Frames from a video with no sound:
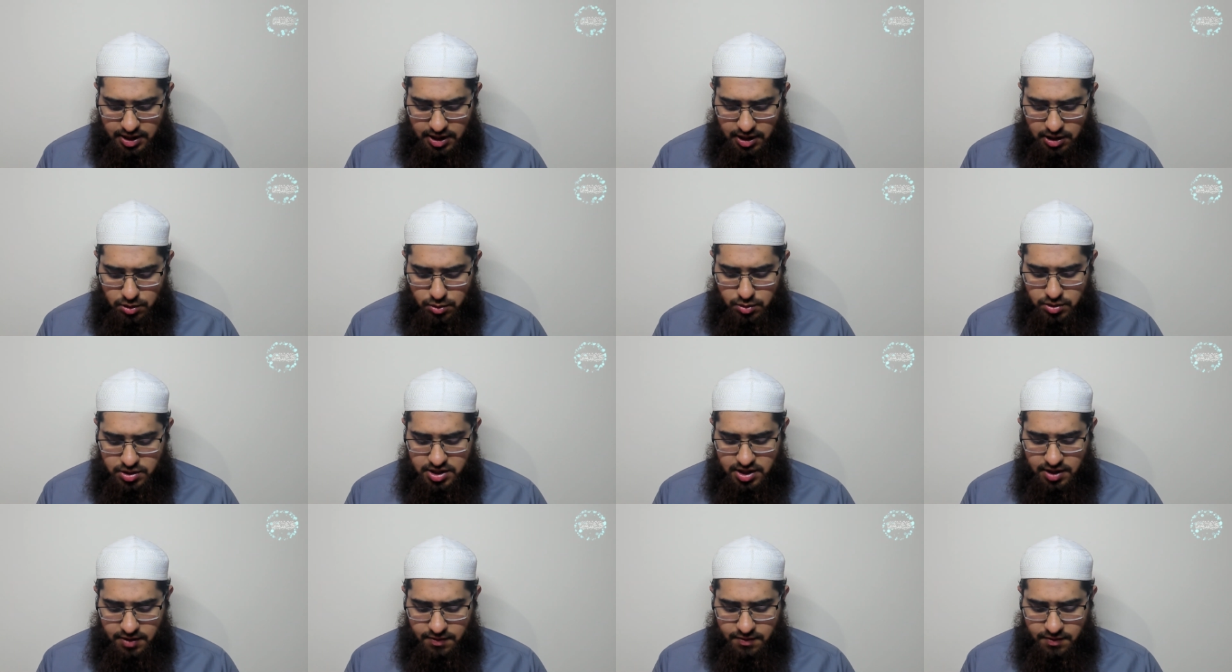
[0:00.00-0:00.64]

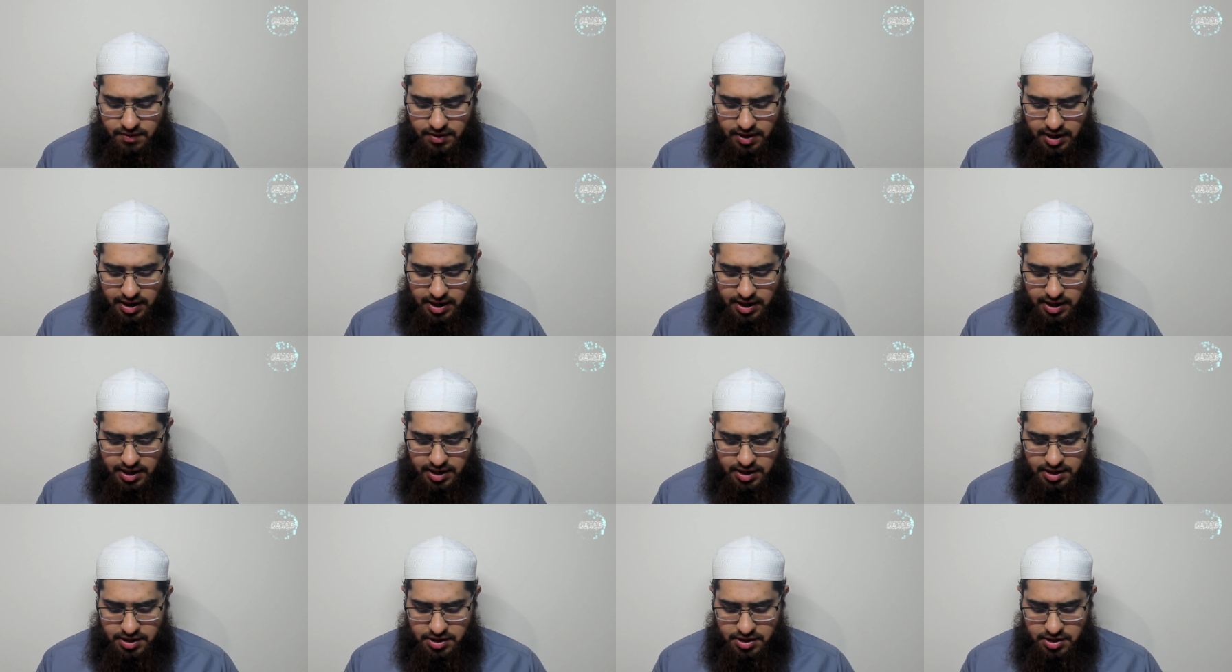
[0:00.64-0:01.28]
elusive
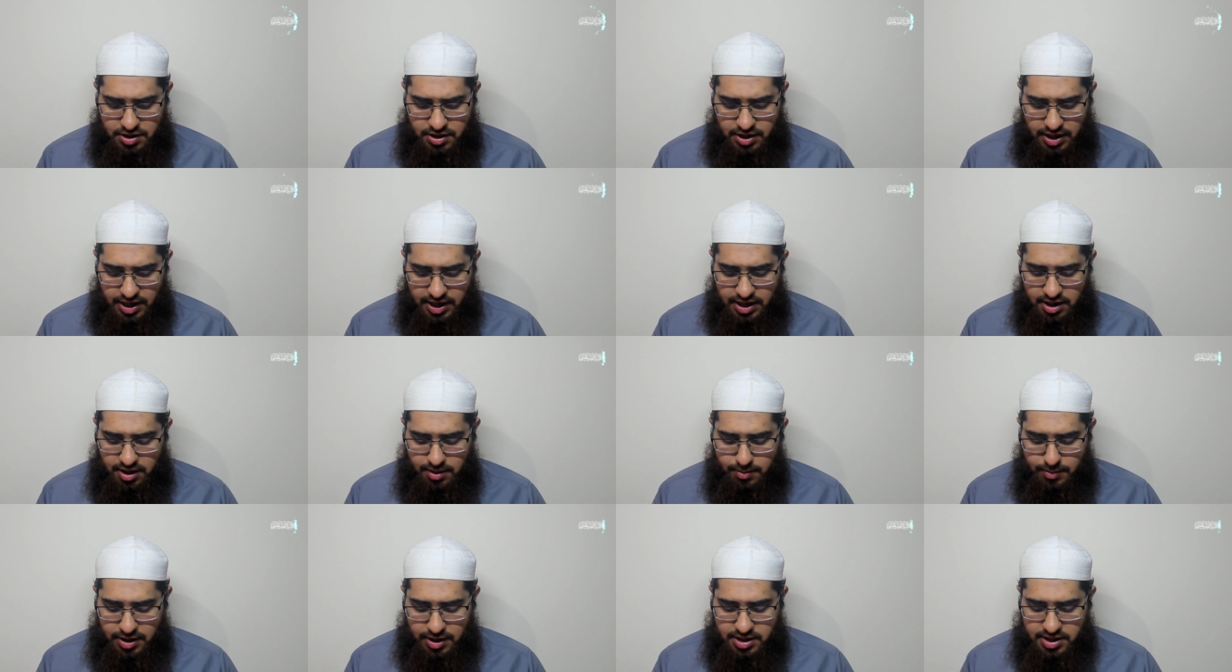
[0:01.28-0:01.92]
and
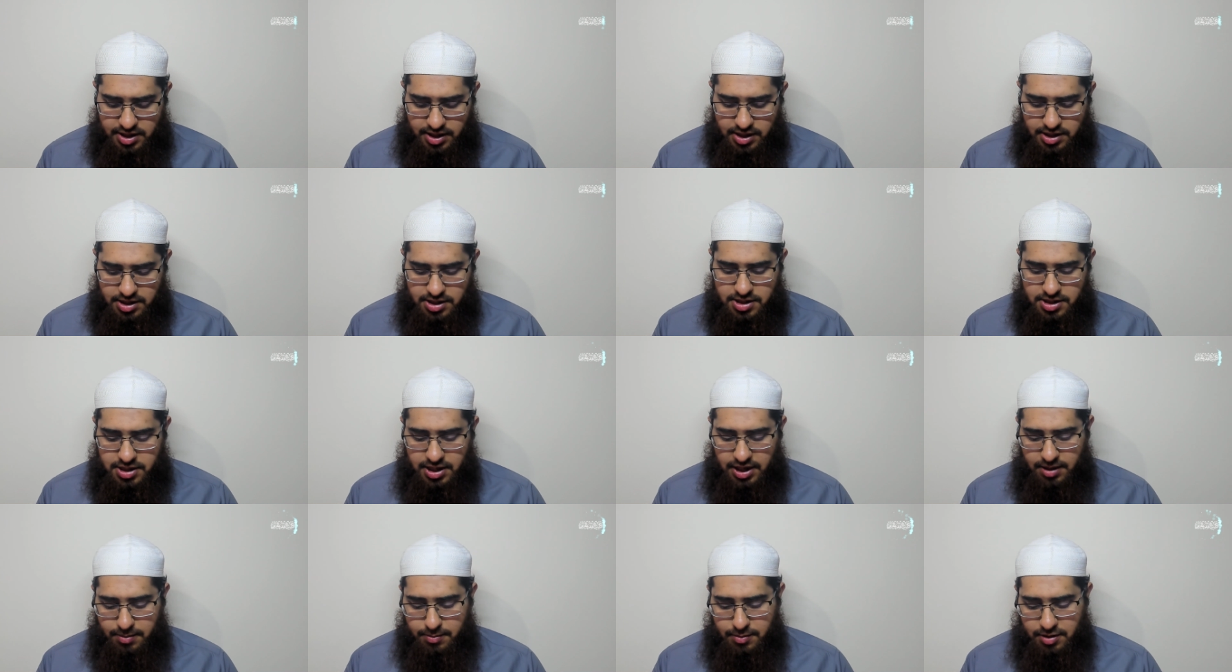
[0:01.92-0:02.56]
enigmatic
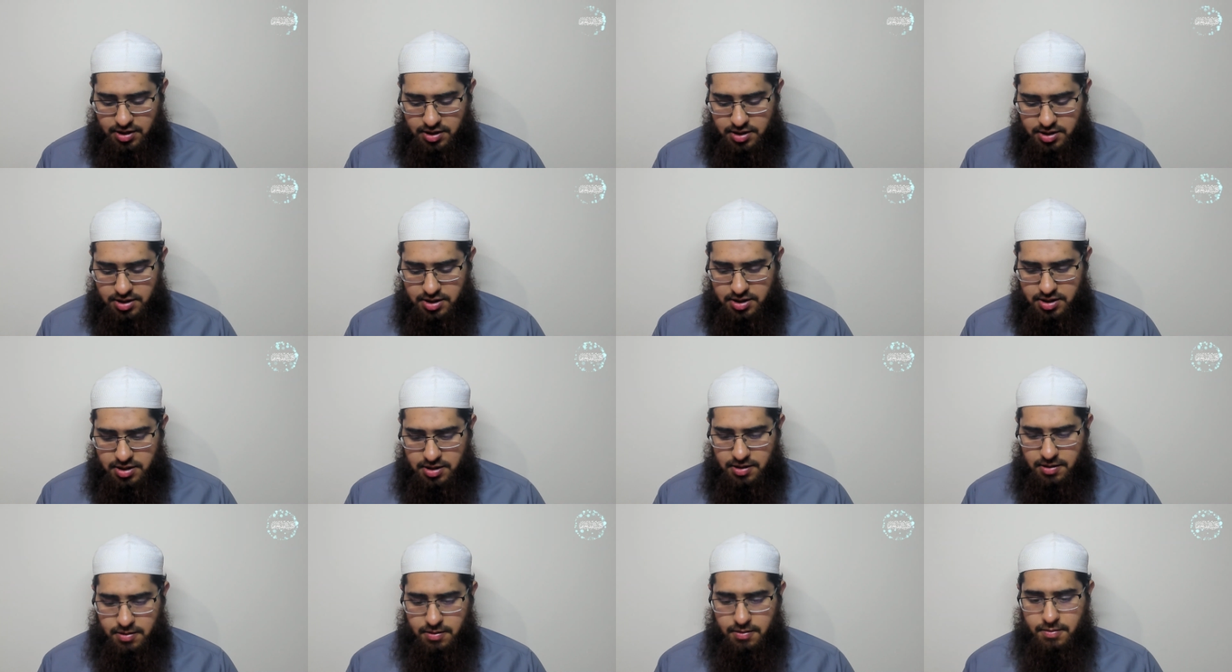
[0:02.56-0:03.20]

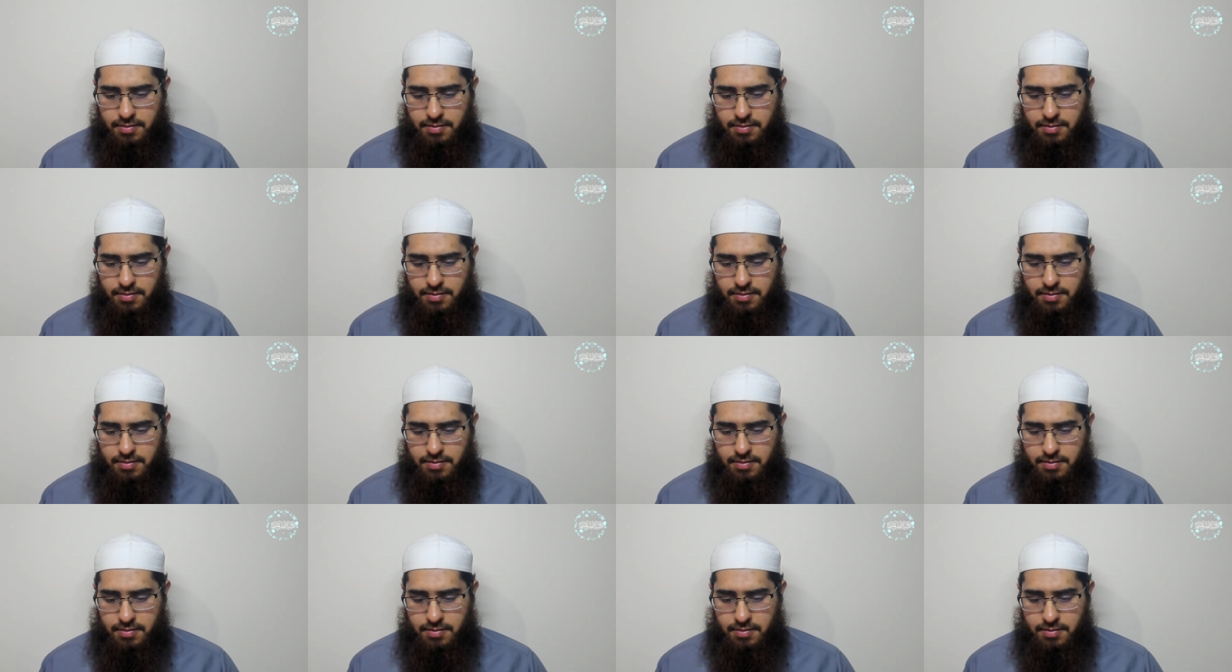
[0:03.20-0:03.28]
statements.